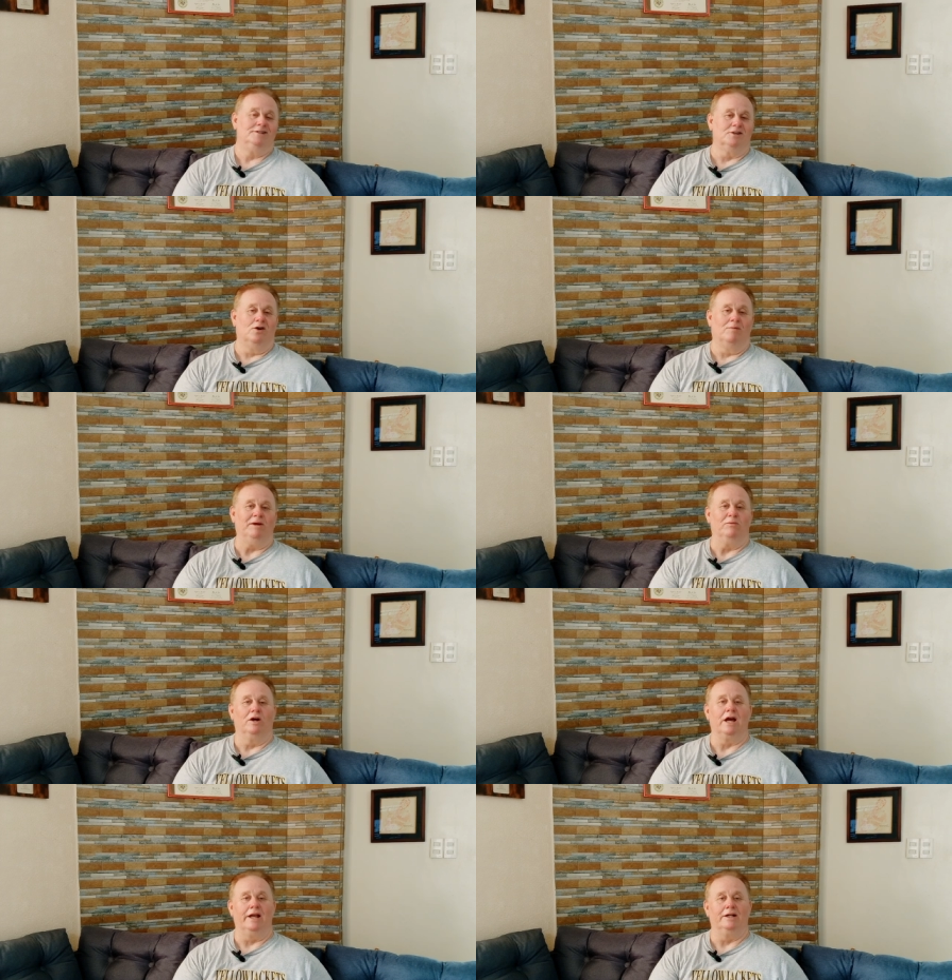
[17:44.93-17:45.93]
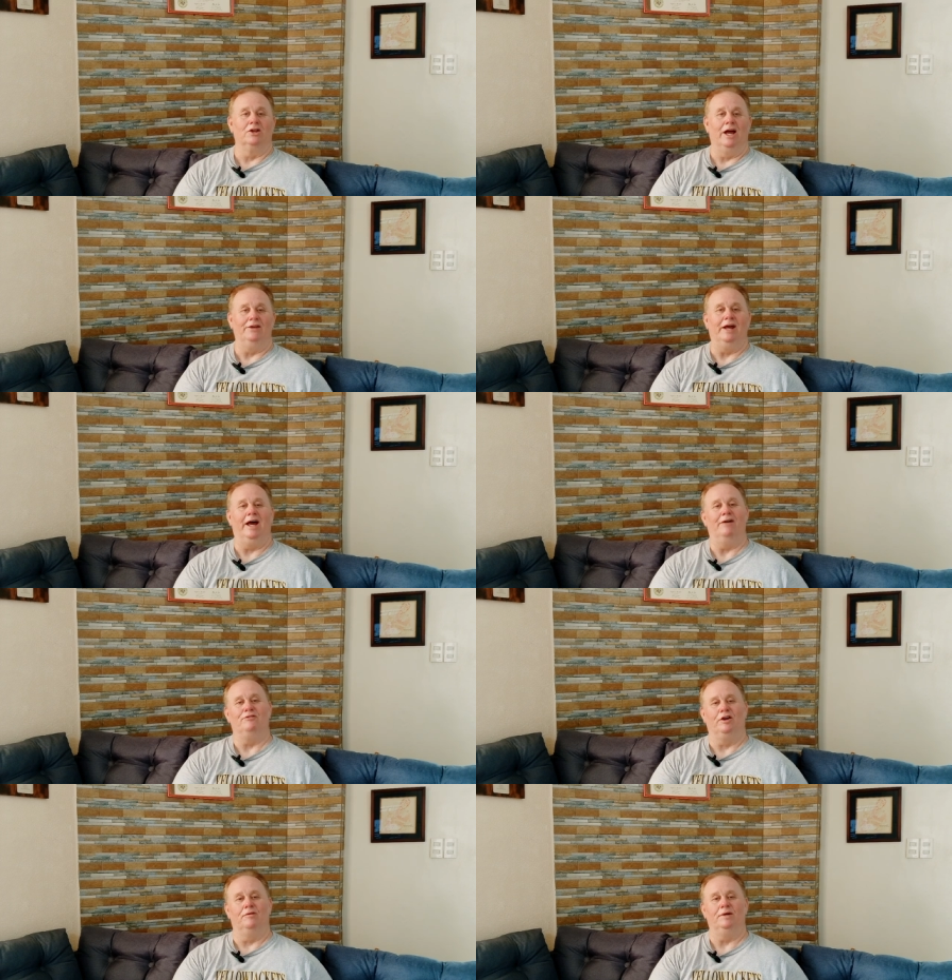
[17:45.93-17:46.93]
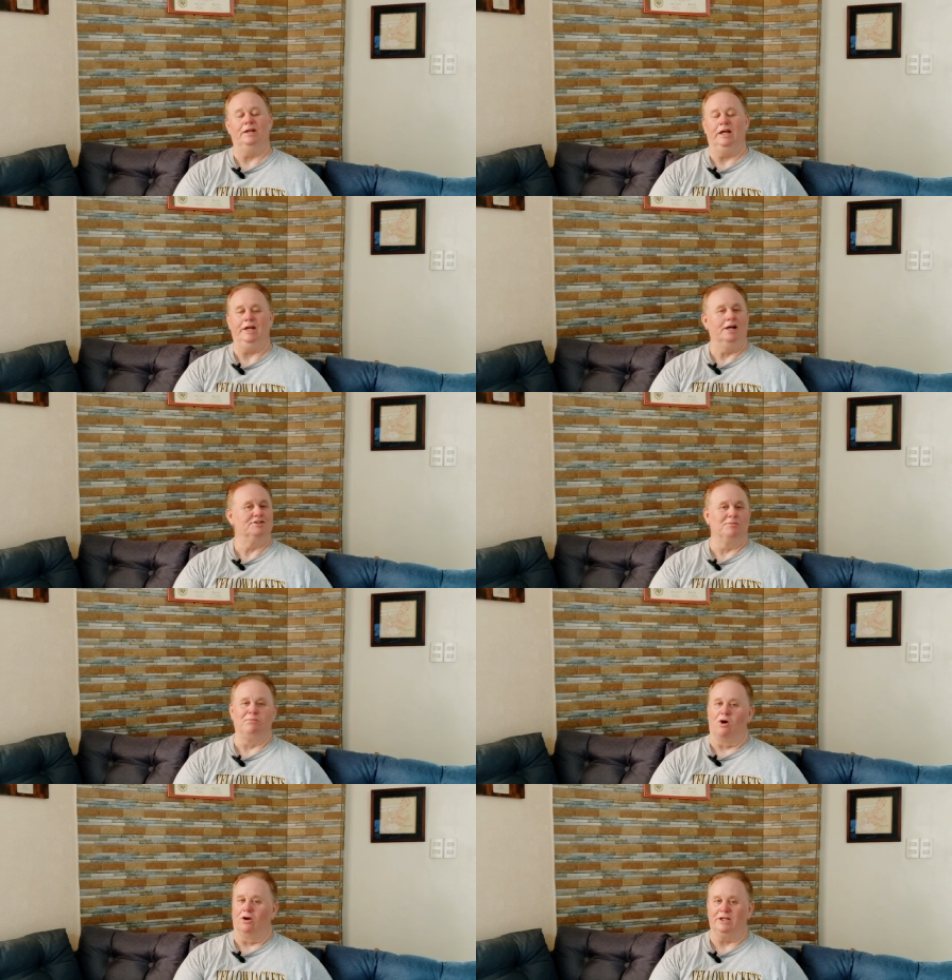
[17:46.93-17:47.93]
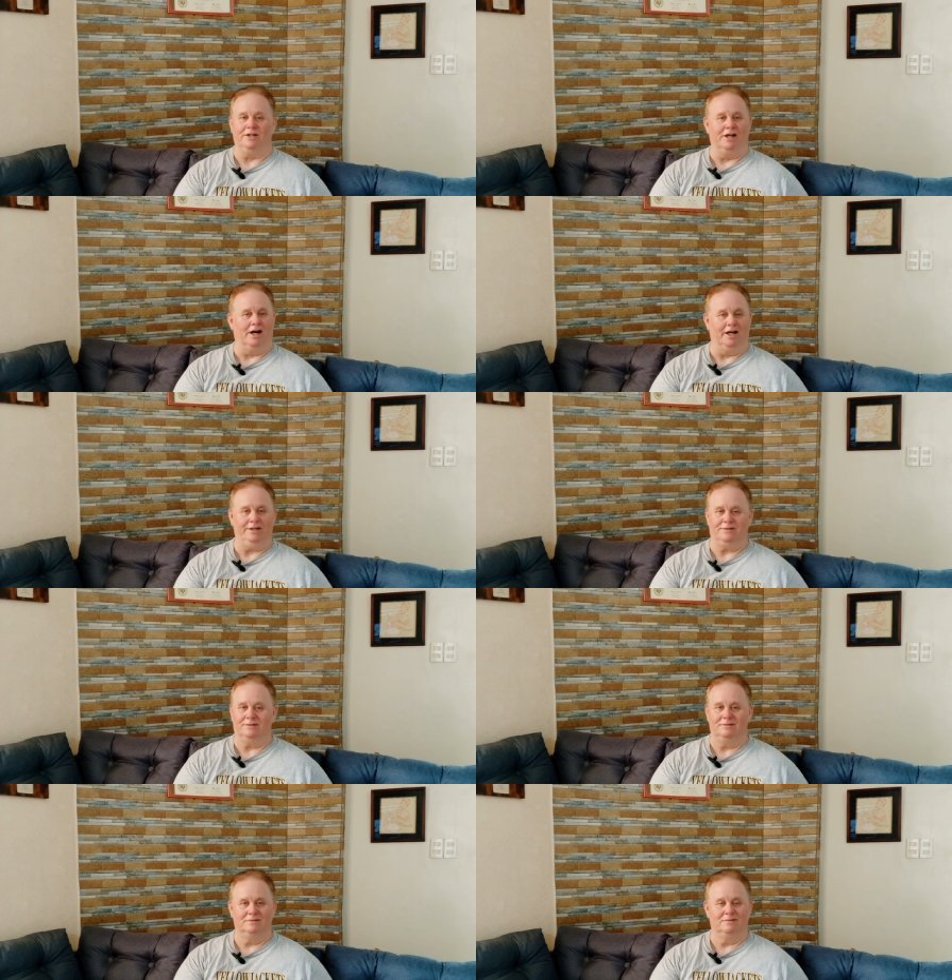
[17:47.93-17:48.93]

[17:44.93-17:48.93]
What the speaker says: So, I mean, we're kind of glad to have him. He doesn't bark at night.